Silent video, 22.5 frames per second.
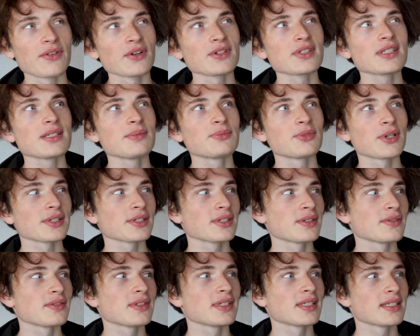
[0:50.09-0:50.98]
first
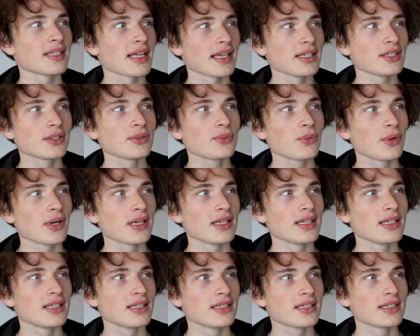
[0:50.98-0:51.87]
impression of the station
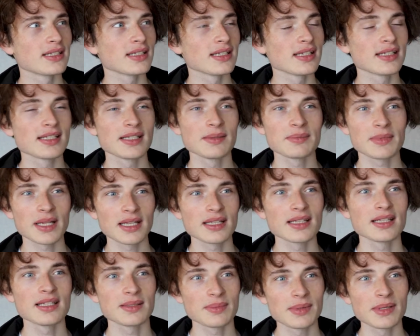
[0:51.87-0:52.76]
was it seemed
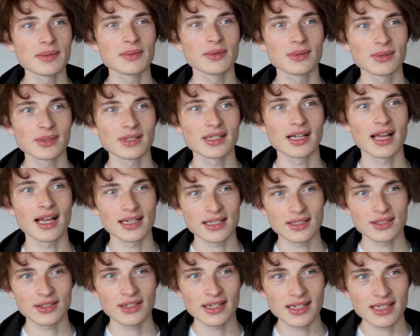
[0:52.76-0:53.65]
like these people were
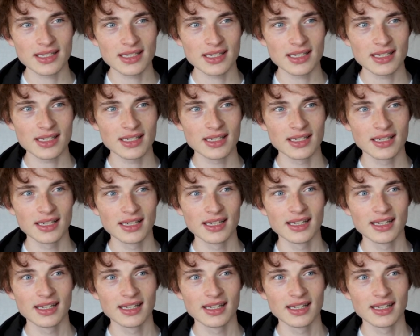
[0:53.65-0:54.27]
kind of crazy.